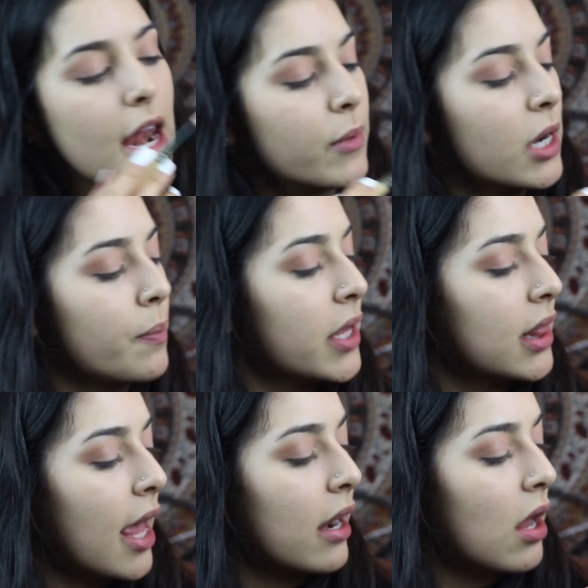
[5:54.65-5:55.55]
and I'm gonna
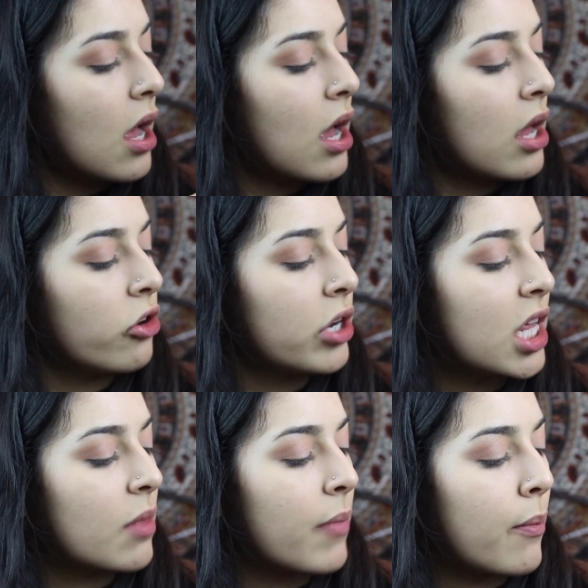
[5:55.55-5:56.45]
put that
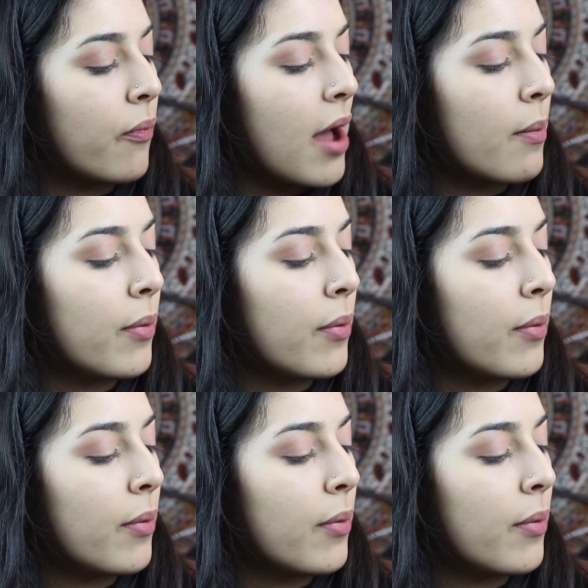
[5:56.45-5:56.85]
underneath my brow